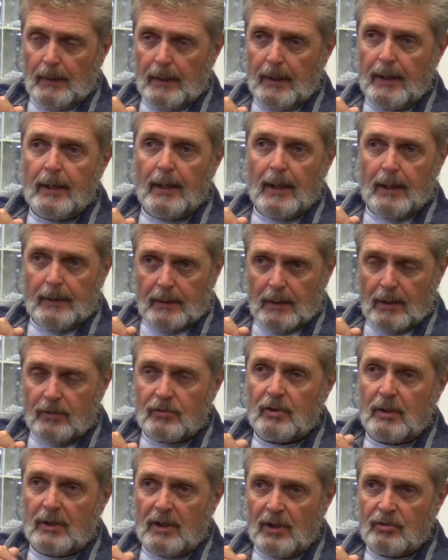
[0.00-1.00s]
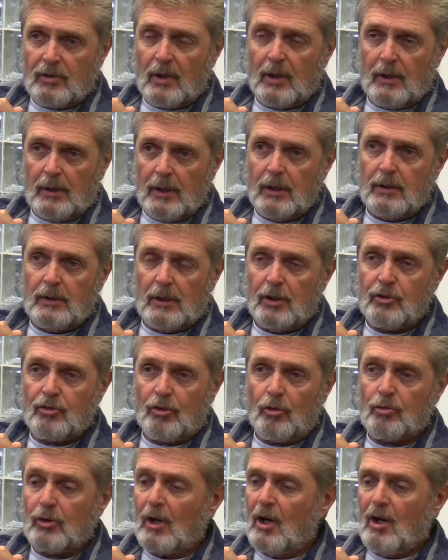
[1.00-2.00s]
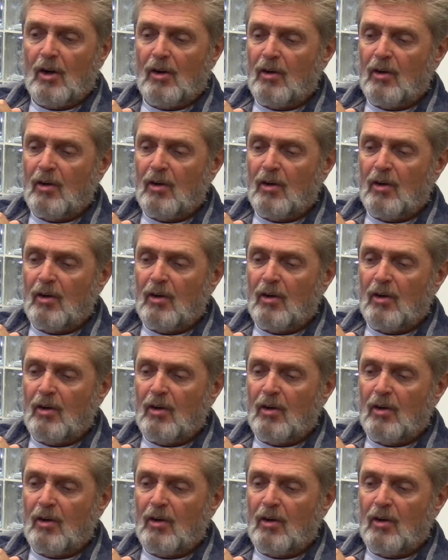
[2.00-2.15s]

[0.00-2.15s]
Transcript: AIS and these issues.